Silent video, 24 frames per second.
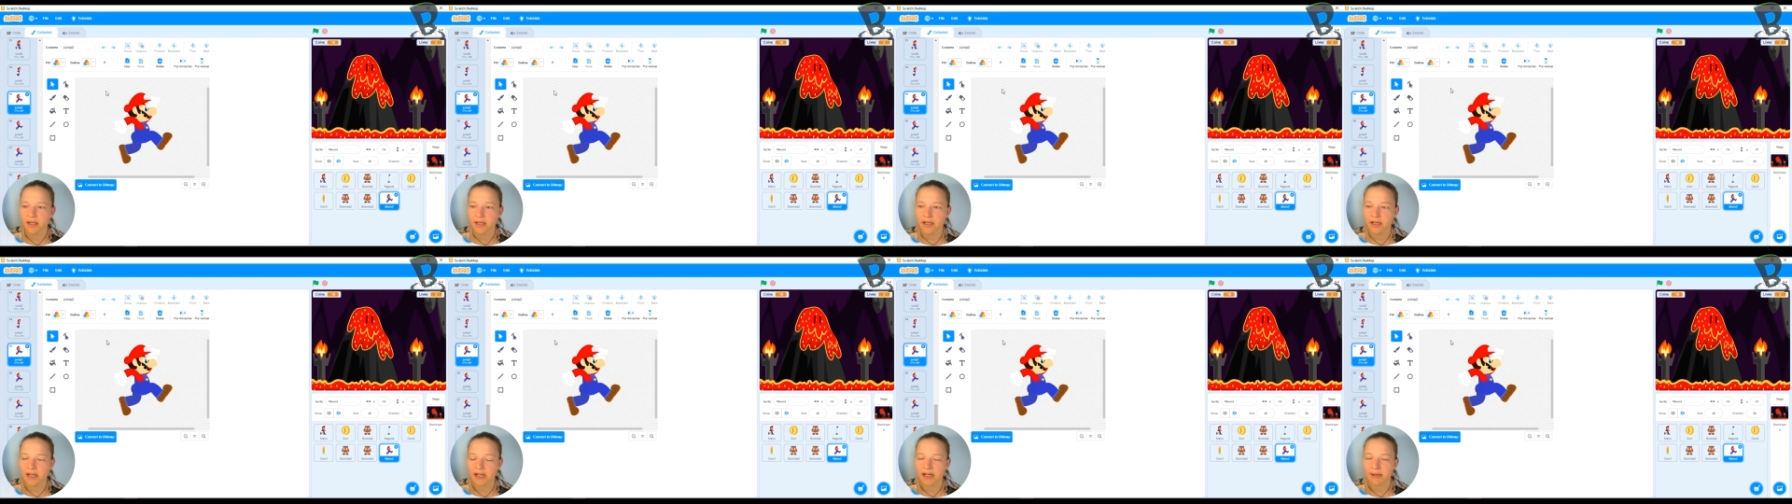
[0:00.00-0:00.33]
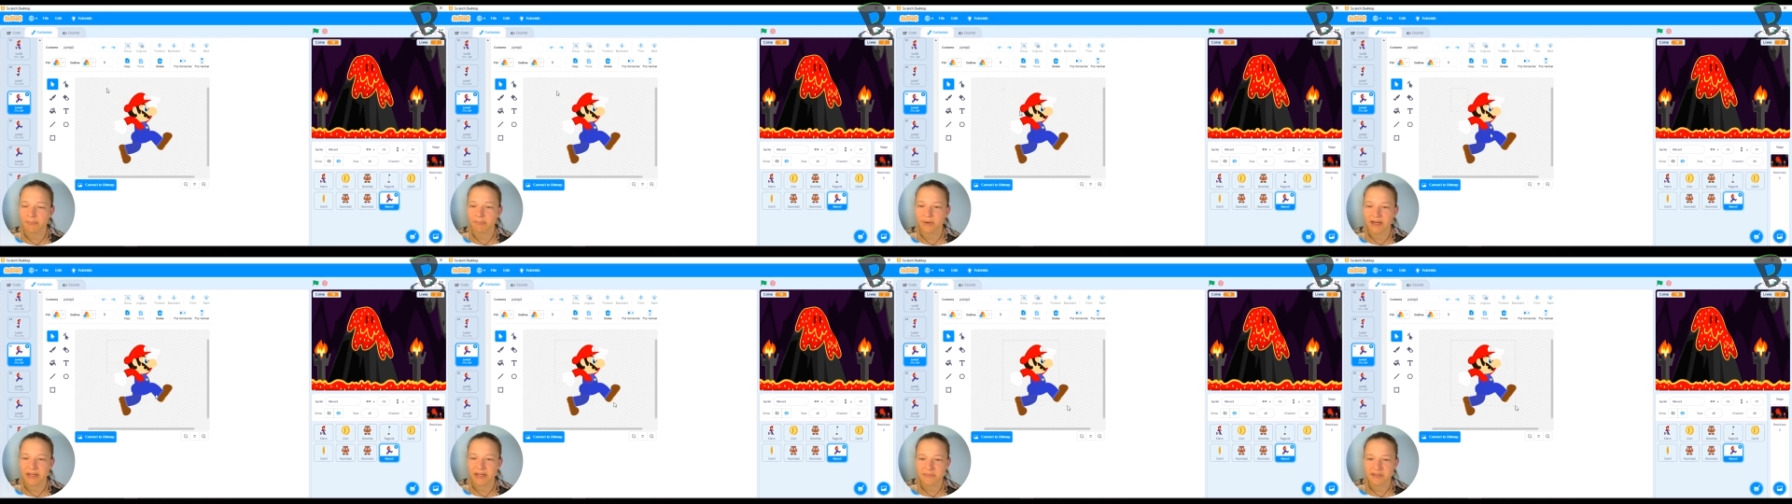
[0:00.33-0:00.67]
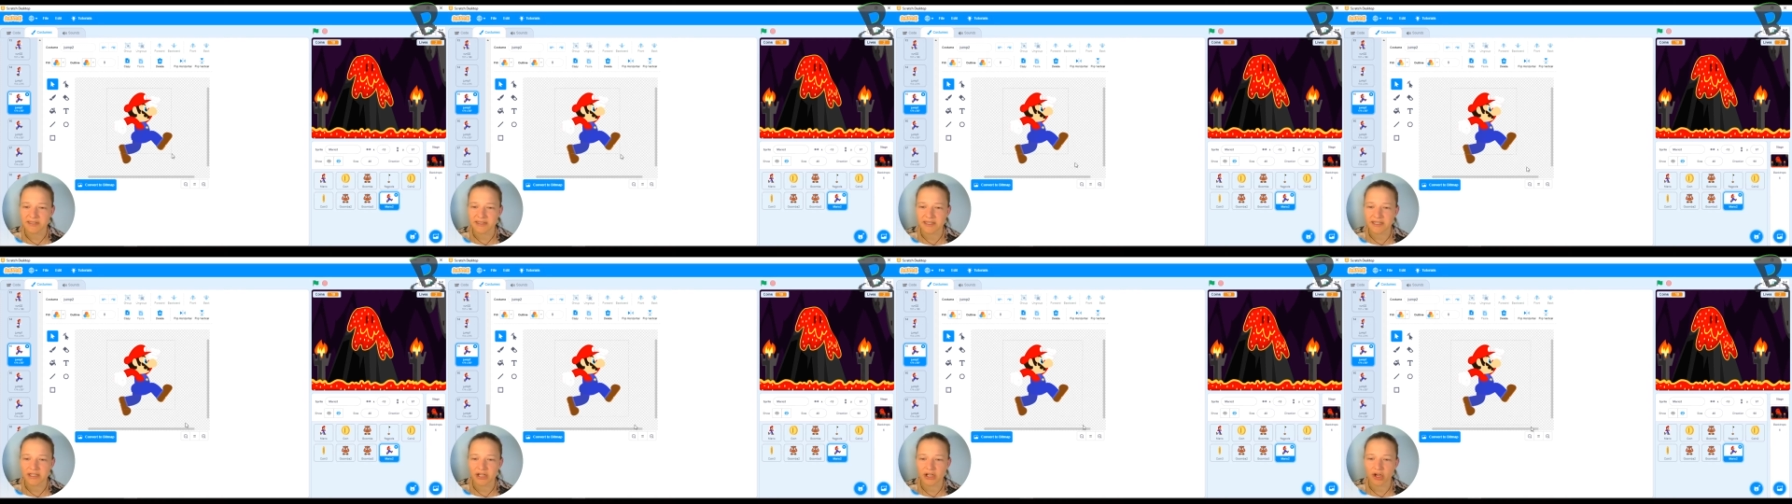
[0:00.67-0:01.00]
Um, but I'm
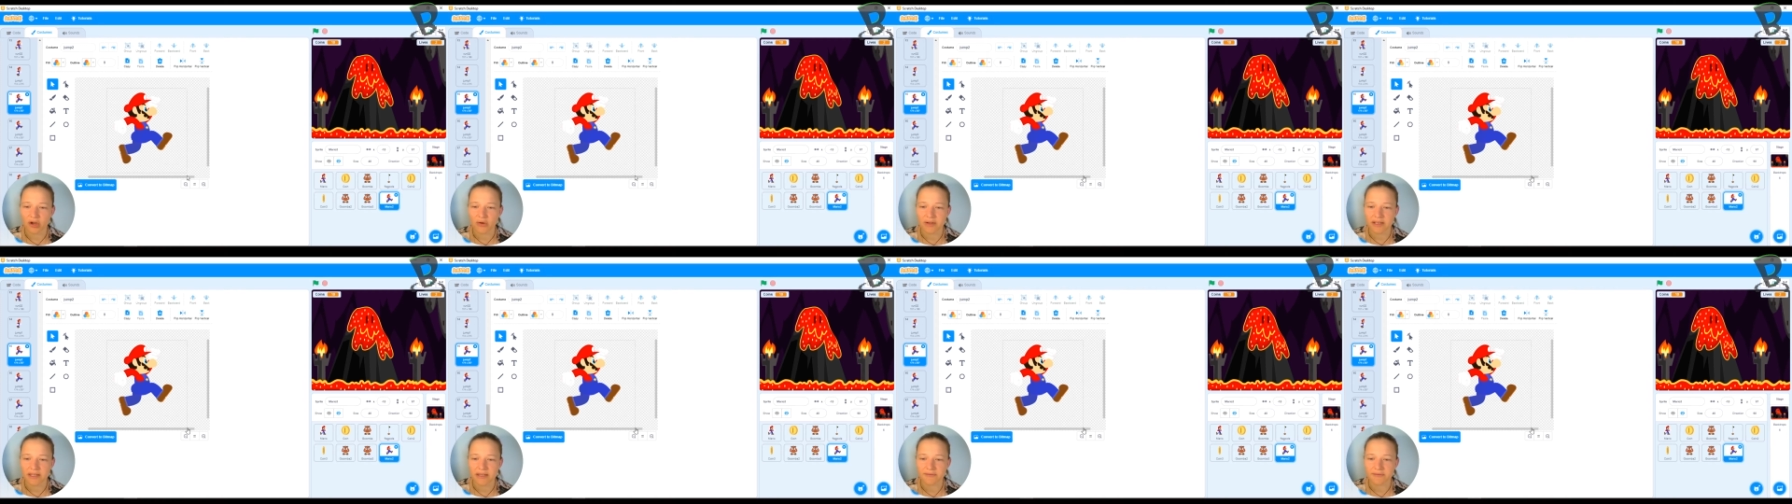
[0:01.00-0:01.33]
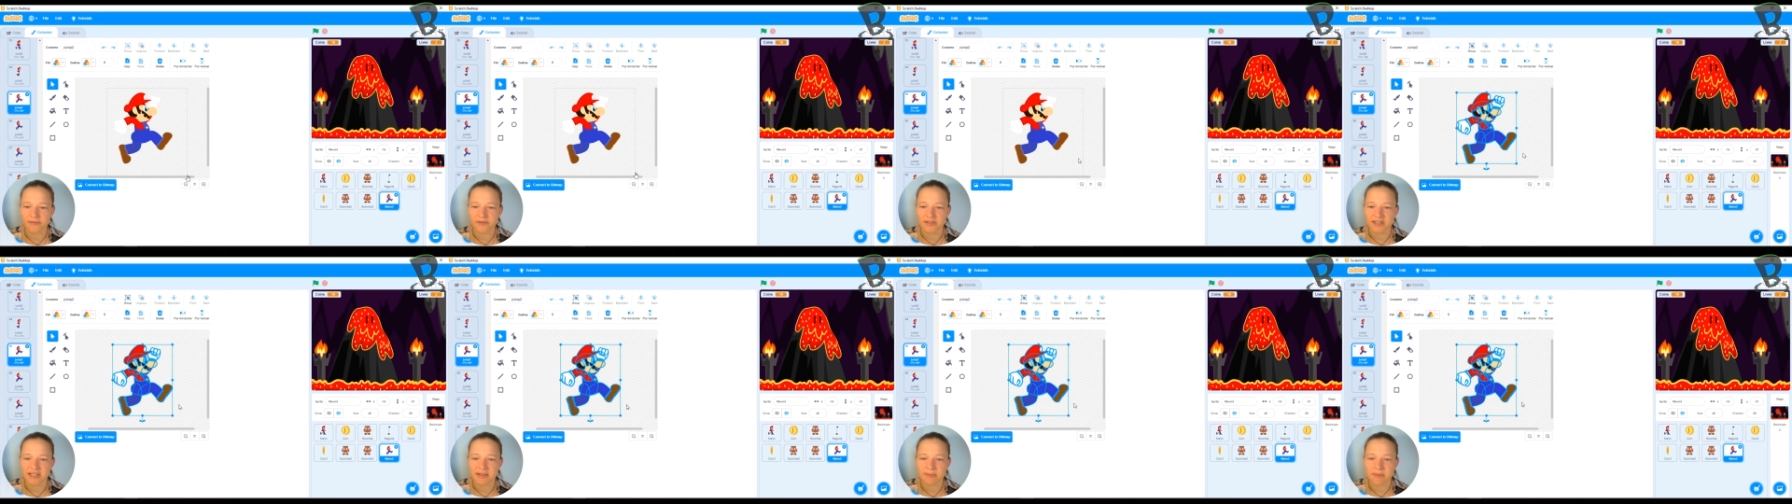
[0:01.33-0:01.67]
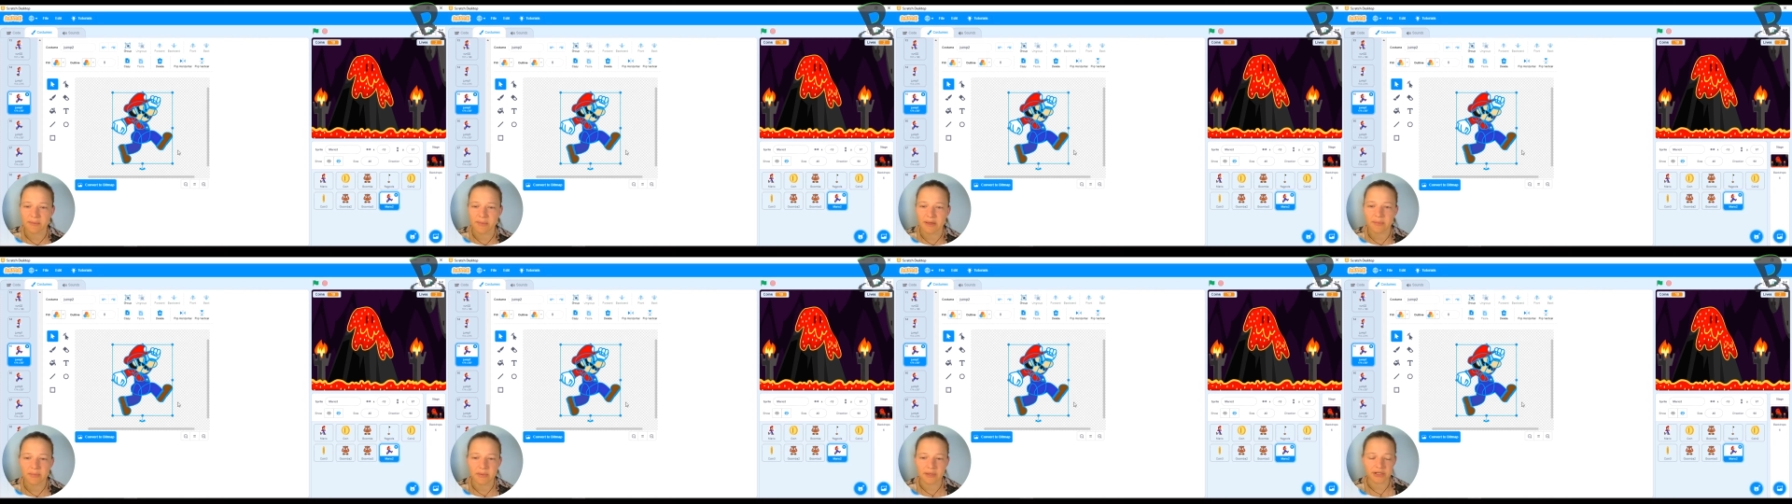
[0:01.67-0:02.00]
just gonna go in for some of
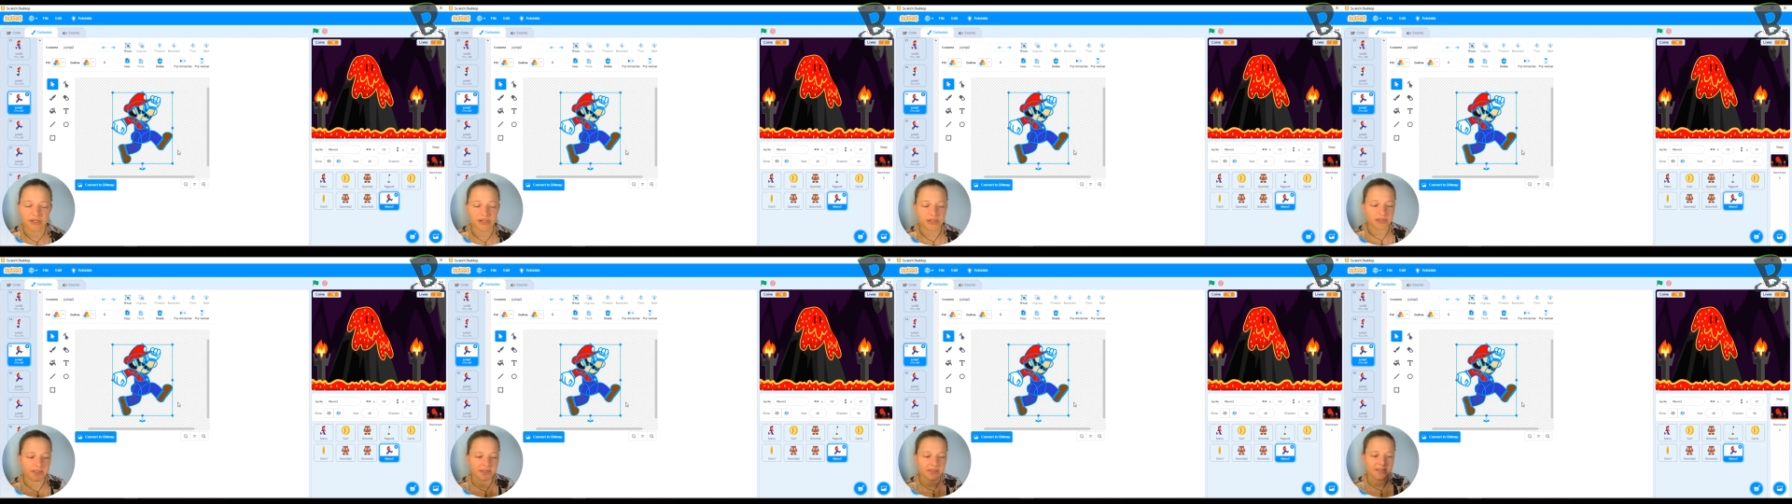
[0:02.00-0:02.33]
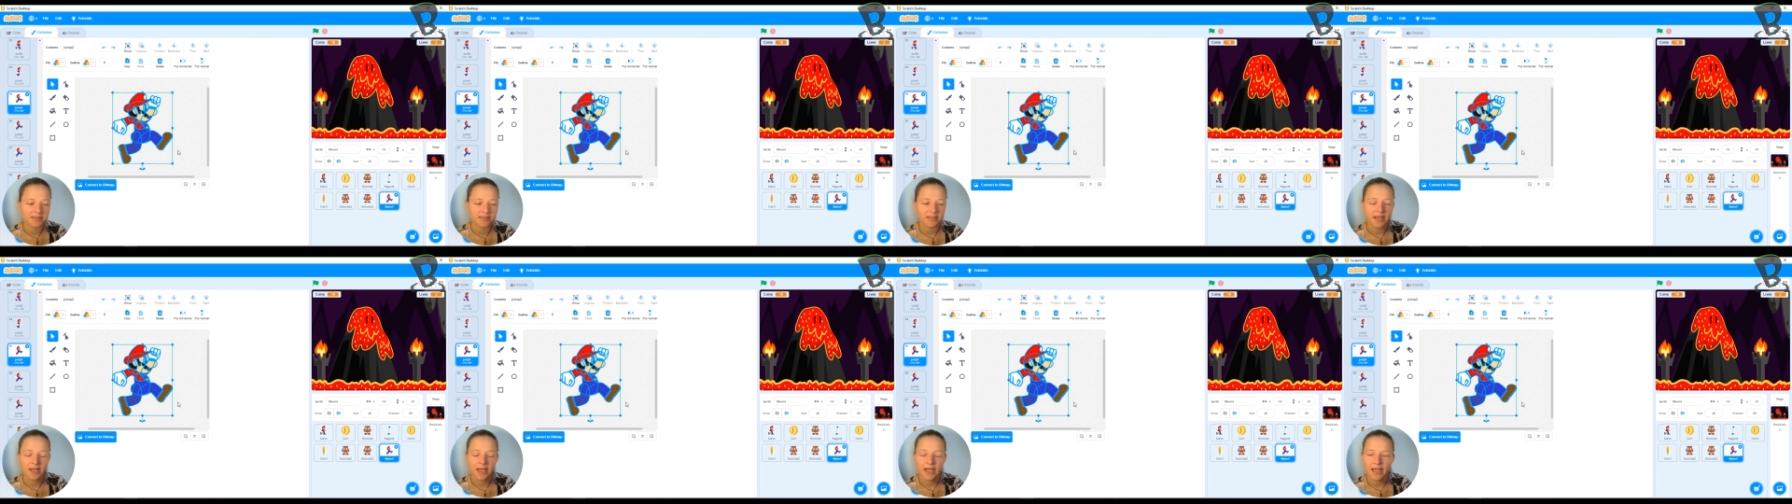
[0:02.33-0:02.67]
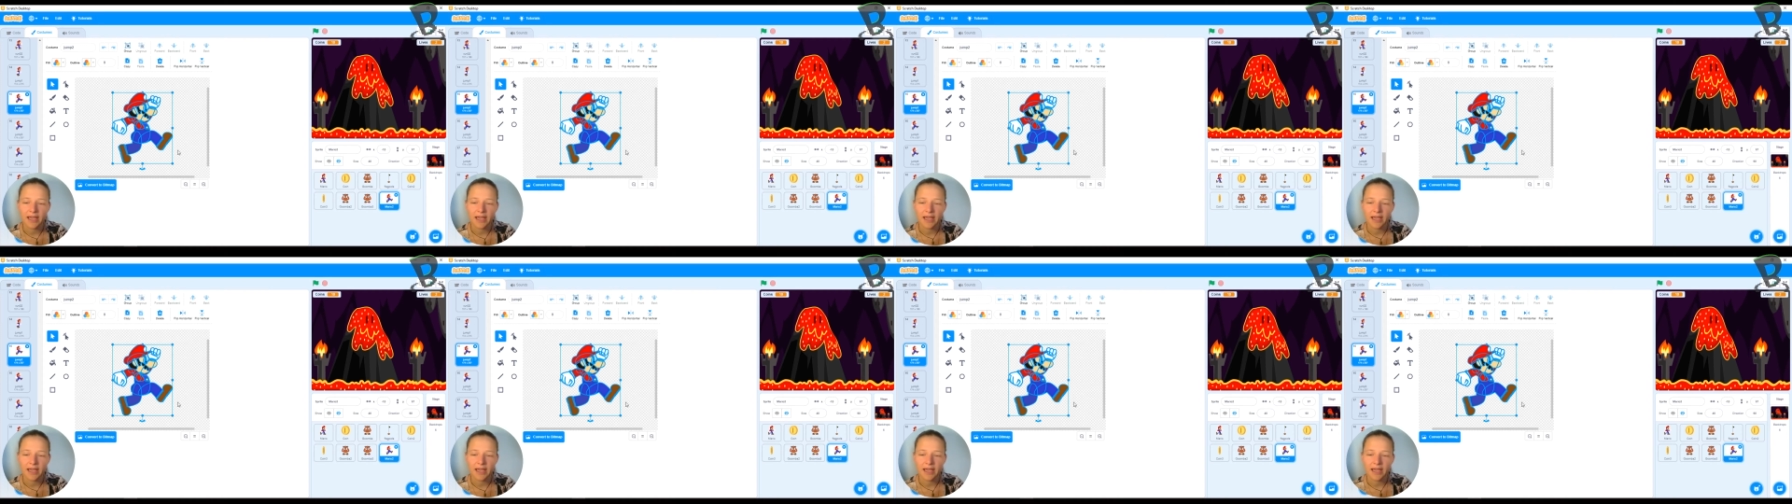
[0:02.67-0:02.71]
my pictures,